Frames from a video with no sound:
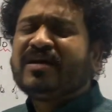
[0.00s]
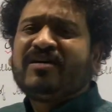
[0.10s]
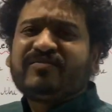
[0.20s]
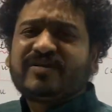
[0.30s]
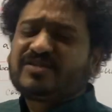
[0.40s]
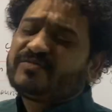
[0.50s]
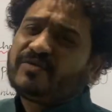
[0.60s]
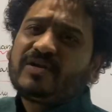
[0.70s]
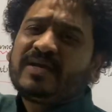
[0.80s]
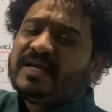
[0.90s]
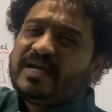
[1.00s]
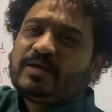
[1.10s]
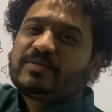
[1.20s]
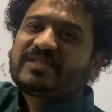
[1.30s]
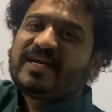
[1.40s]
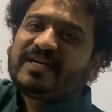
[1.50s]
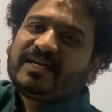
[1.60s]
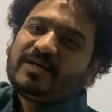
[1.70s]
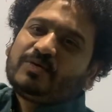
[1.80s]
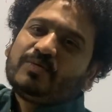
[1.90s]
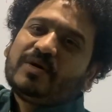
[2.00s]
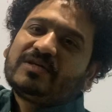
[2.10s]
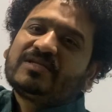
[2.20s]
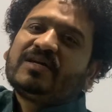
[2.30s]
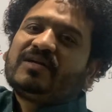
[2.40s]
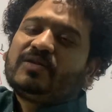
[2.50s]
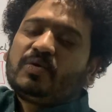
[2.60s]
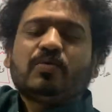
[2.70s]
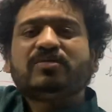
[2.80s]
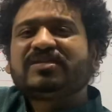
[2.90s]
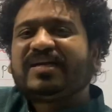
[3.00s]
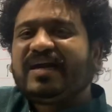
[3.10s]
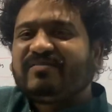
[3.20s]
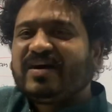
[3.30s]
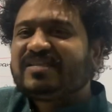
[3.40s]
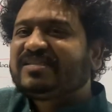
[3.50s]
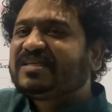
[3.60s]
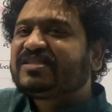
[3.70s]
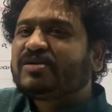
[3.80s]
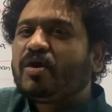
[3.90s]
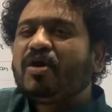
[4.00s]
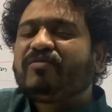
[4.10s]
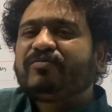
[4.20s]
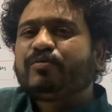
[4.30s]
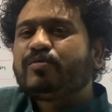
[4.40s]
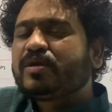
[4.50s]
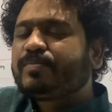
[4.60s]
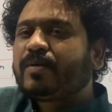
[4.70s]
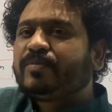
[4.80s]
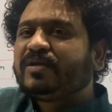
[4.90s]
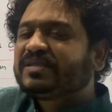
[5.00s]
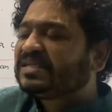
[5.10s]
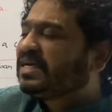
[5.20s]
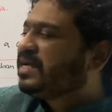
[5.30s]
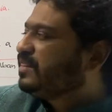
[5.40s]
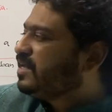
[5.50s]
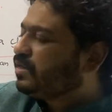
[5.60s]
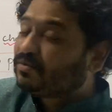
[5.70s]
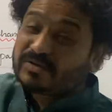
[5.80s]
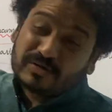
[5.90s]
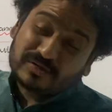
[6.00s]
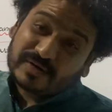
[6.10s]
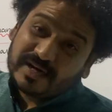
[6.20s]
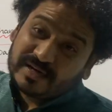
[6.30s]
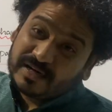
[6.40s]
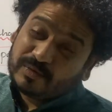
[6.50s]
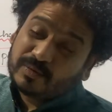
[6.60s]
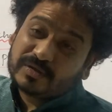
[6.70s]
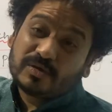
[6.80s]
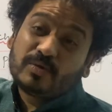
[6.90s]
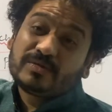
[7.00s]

First of all, it was catering towards the loans and advances of rural populace. Then it was also catering towards the loans and